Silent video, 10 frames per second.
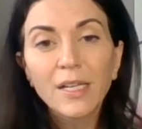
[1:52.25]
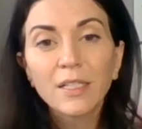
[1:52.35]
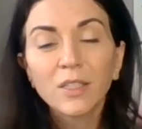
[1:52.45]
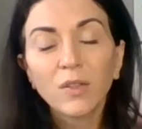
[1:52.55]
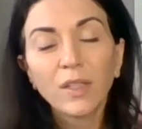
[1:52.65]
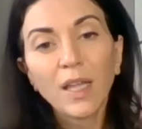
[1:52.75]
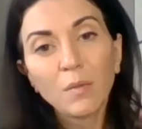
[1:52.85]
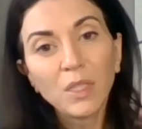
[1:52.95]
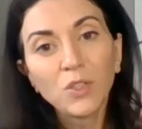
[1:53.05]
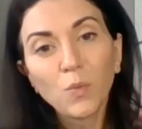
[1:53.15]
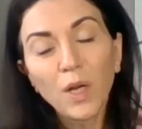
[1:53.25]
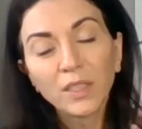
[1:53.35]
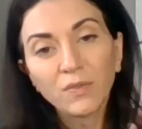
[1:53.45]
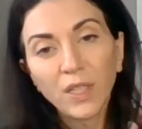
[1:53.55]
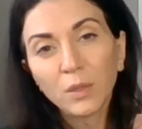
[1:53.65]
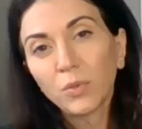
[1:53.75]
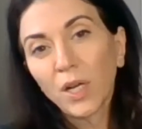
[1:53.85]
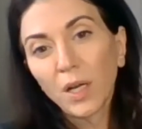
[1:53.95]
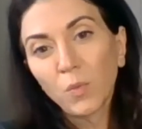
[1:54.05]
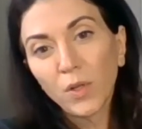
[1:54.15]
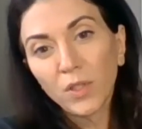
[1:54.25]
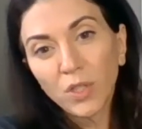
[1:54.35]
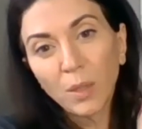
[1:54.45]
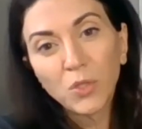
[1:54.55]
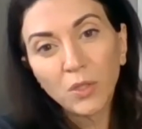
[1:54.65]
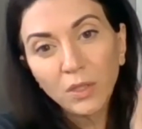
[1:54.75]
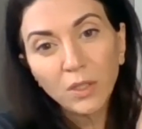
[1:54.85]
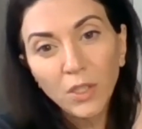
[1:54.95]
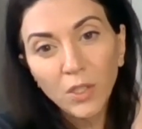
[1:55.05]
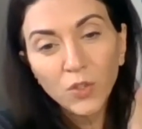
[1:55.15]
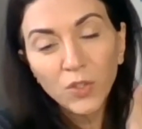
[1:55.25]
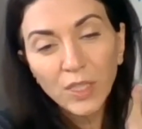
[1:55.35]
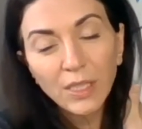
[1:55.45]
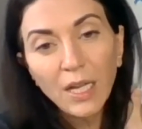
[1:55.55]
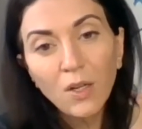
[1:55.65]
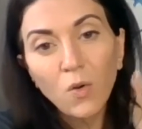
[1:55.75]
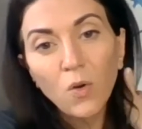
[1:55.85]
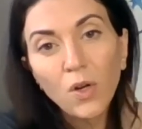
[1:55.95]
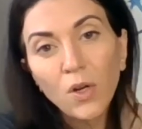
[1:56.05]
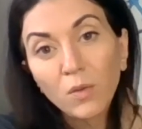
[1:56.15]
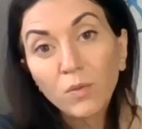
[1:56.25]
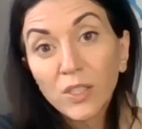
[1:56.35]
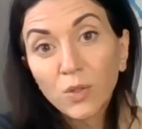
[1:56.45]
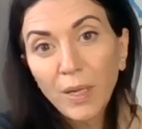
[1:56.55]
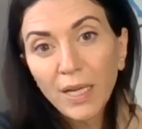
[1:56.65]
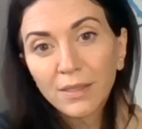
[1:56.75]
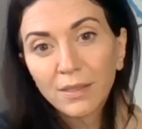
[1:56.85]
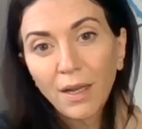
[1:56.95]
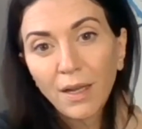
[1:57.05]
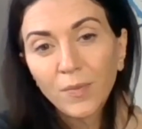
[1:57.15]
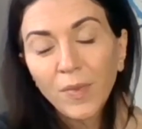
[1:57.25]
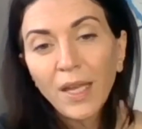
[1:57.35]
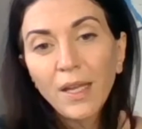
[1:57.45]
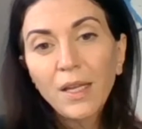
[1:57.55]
So then that means you want to find a bra where the straps are a little closer to the neck or a racer back style.